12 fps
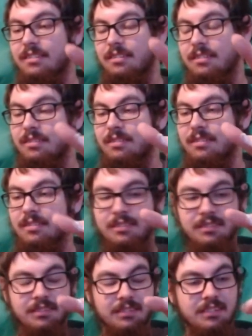
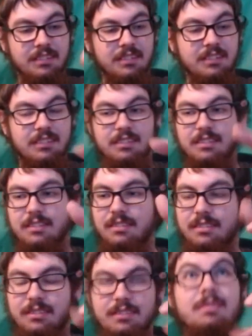
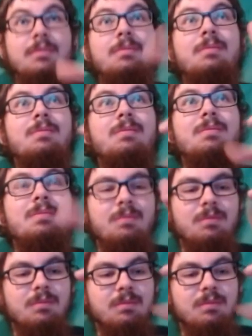Nothing is said.